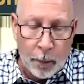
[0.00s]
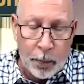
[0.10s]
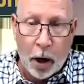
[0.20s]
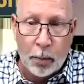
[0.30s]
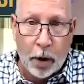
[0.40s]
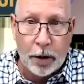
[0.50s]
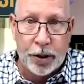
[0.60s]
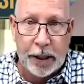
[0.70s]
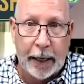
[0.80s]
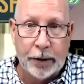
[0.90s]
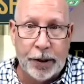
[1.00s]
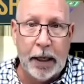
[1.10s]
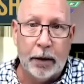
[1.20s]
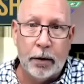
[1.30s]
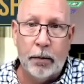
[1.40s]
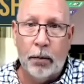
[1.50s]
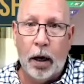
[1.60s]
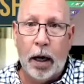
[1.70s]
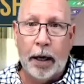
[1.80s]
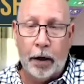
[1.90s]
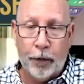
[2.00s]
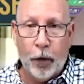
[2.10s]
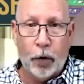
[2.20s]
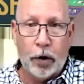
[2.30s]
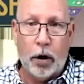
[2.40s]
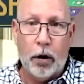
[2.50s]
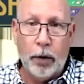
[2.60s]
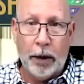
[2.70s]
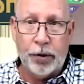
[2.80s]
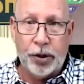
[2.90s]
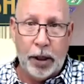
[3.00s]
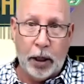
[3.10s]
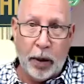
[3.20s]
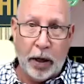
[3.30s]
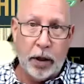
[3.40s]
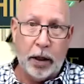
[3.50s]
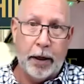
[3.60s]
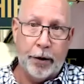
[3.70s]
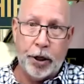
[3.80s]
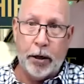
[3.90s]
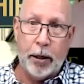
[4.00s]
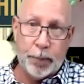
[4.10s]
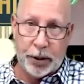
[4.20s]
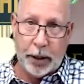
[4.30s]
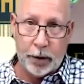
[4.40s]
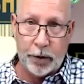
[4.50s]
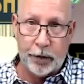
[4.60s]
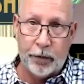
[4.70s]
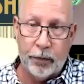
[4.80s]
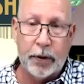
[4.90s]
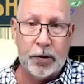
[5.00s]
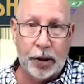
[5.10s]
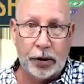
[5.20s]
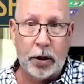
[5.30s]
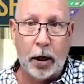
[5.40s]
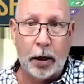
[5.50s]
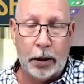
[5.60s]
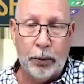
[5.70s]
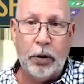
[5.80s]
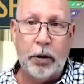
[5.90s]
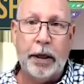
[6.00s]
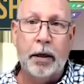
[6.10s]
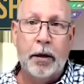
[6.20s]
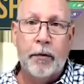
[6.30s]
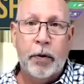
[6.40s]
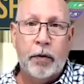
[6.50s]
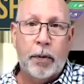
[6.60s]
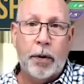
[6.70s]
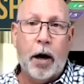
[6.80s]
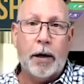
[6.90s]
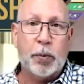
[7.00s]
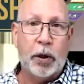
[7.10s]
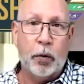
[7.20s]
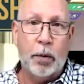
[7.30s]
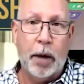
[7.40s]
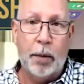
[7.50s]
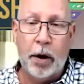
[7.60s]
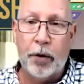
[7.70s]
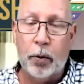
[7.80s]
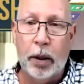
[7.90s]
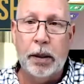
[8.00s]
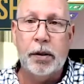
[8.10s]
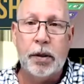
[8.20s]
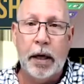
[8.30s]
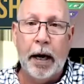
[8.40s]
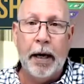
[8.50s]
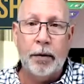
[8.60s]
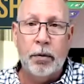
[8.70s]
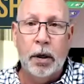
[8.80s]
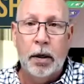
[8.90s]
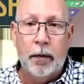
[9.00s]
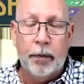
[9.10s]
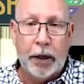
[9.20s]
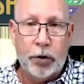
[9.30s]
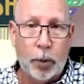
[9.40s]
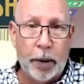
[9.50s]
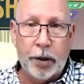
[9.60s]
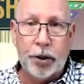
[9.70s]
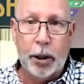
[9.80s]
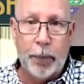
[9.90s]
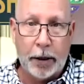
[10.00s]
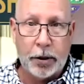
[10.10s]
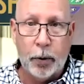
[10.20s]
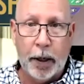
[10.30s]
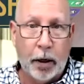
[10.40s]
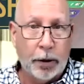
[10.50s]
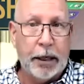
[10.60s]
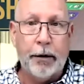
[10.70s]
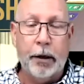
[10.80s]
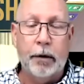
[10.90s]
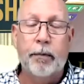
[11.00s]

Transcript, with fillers: On March the eighteenth, I got a phone call when I was sitting in my thinking chair upstairs at six o'clock in the morning from the hospital where my mother was, and they told me that she had passed away in Ontario.